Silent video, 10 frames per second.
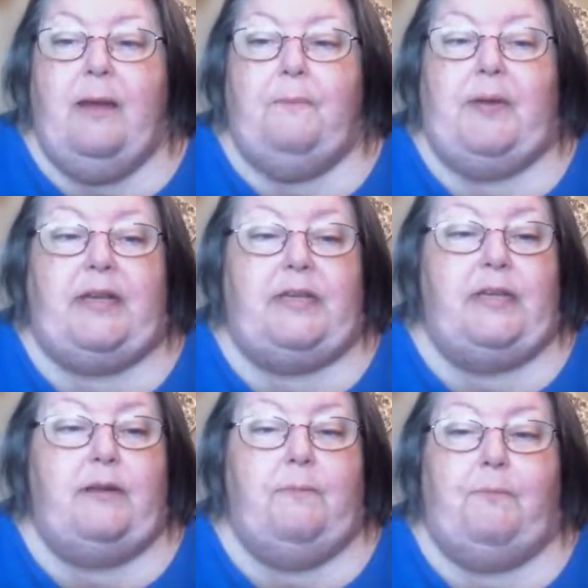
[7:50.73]

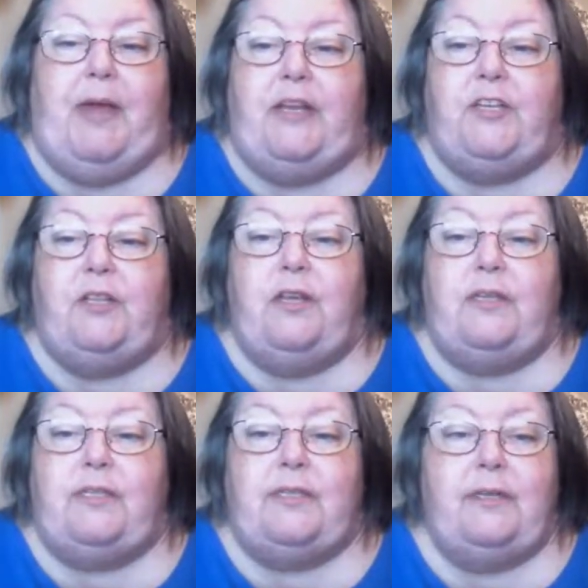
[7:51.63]

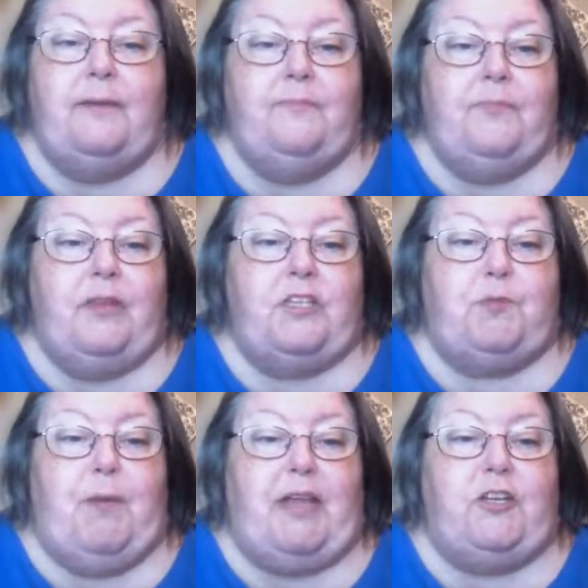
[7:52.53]
pendulous
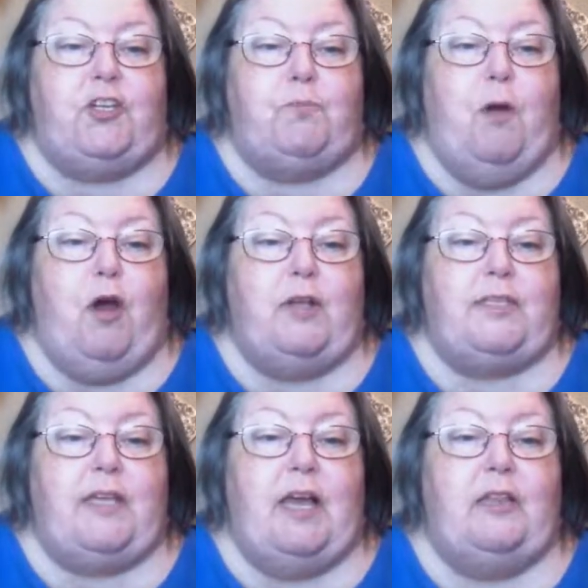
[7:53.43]
Spanish
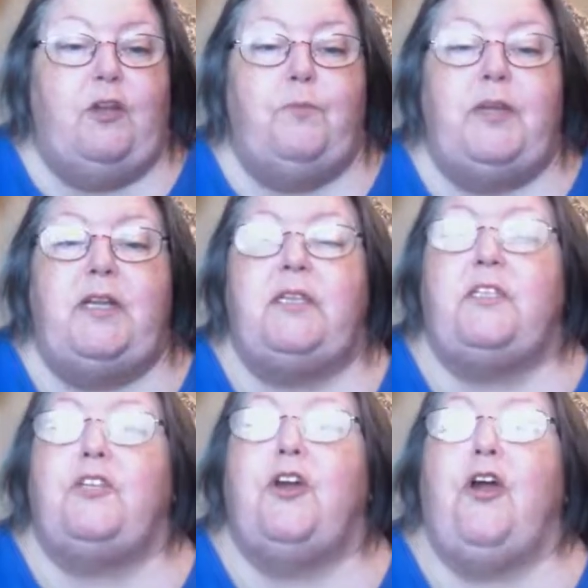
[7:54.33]
moss a
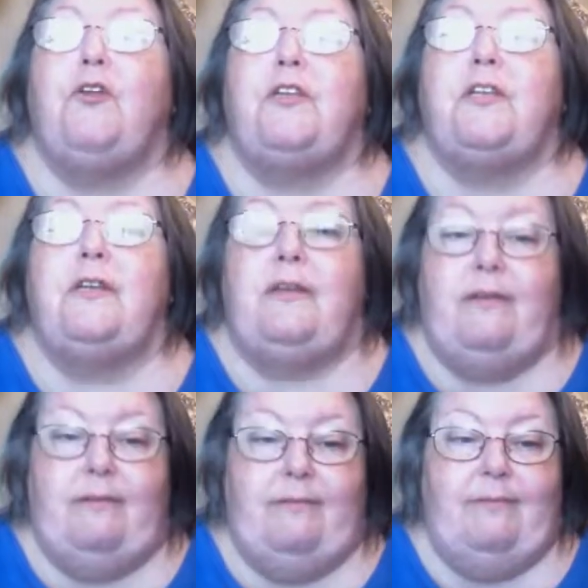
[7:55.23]
luminous curtain.
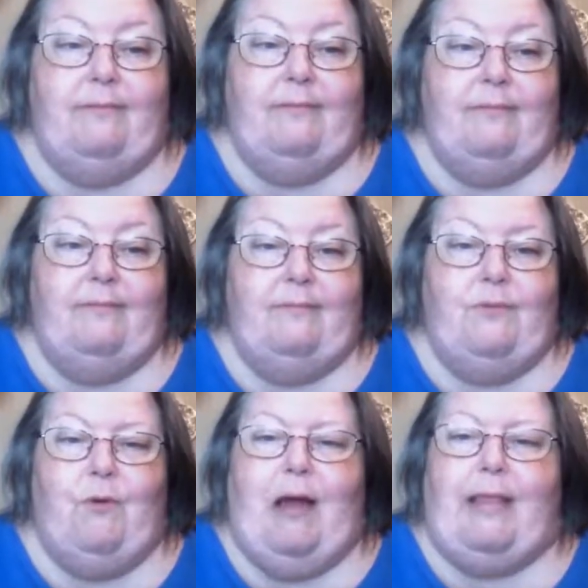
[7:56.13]

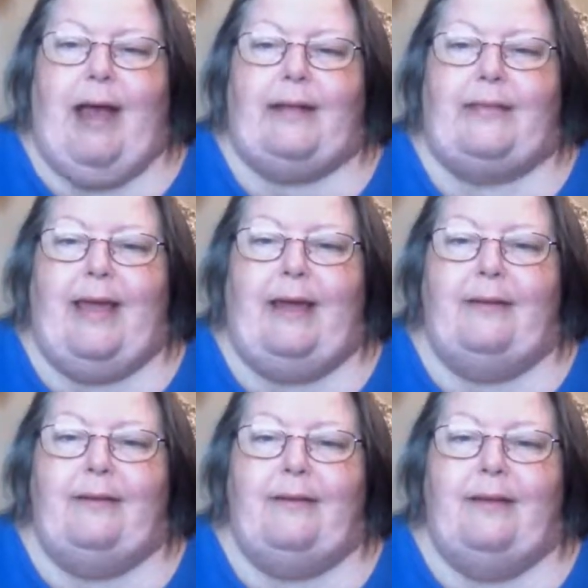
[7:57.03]
Oh, I like that.
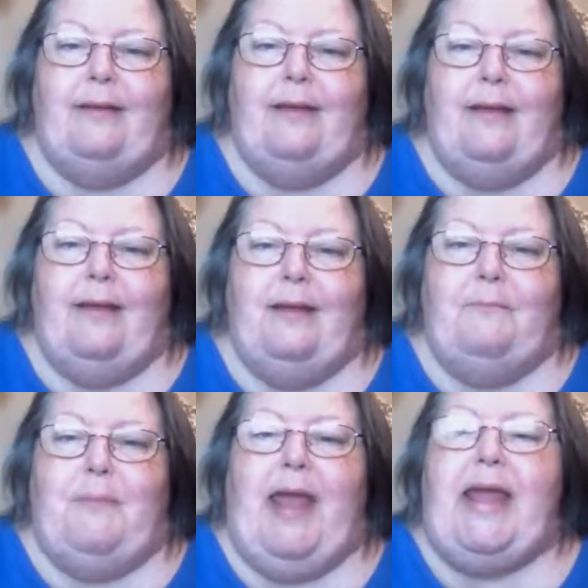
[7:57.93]

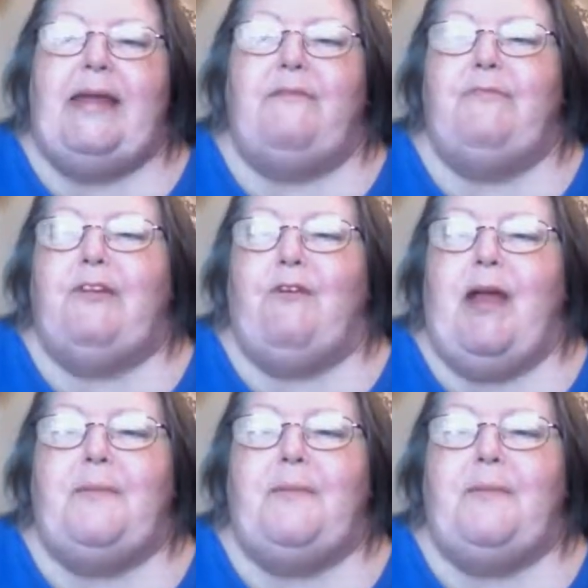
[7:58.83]
Made of the gray,